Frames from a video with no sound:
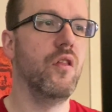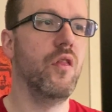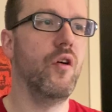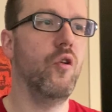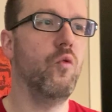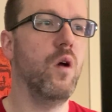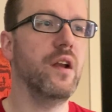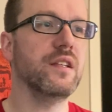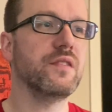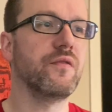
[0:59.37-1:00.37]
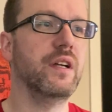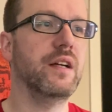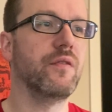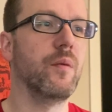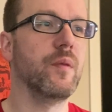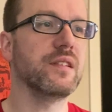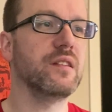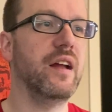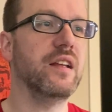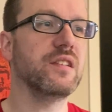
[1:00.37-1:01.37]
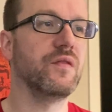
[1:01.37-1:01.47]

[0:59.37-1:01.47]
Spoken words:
though one is free from the slightest